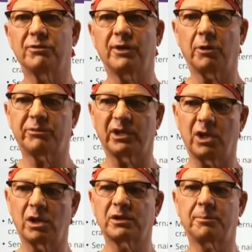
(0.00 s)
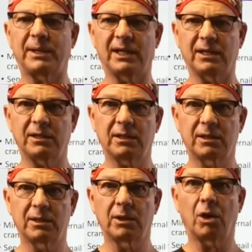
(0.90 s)
because they have growth
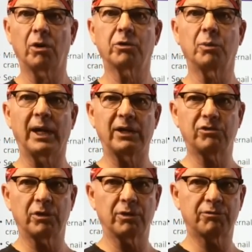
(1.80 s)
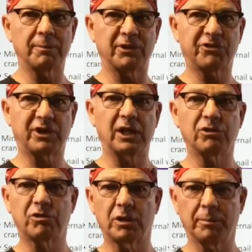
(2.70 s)
plates, one of the things we can do
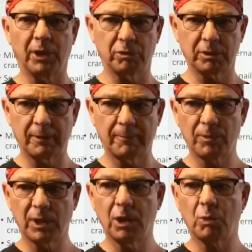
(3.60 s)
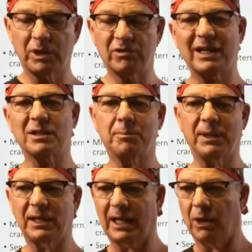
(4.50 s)
is prematurely
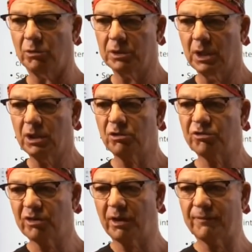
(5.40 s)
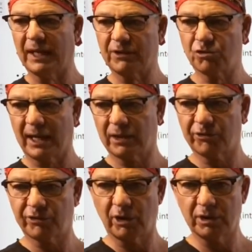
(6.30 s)
stop the growth of
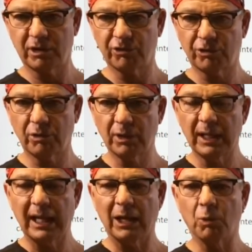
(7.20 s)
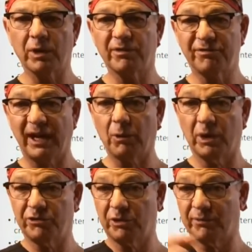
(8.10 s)
one or two growth plates.
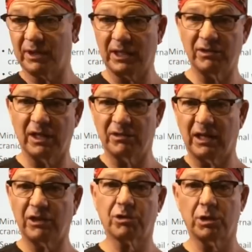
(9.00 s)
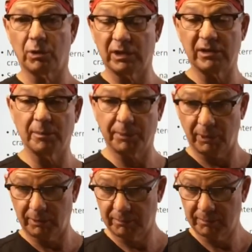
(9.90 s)
And we can do
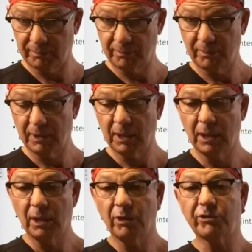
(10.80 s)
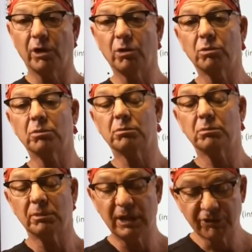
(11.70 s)
it in a very calculated fashion,
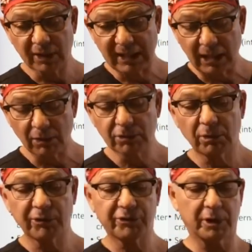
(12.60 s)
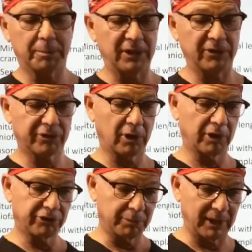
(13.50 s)
so we know
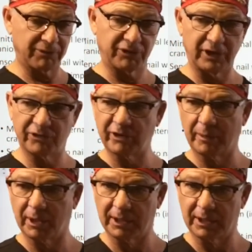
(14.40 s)
how much